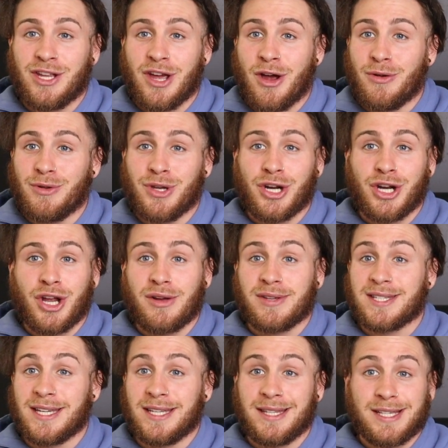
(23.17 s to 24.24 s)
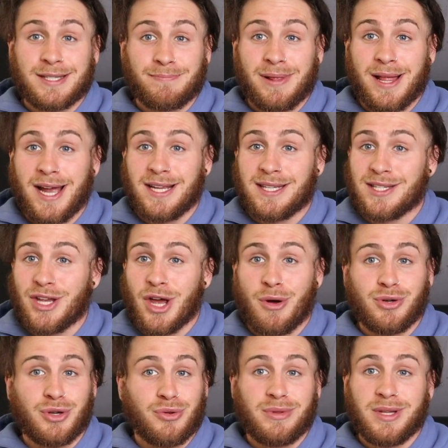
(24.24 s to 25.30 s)
yo, you gotta go see this place, go
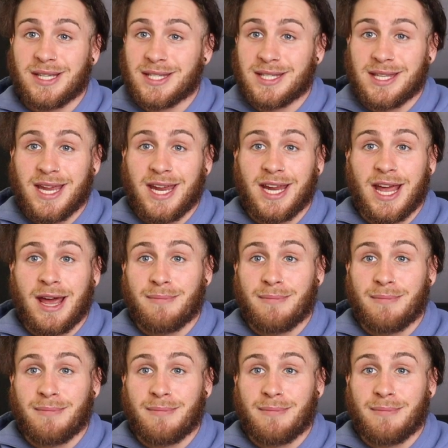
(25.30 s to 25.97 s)
and do this thing,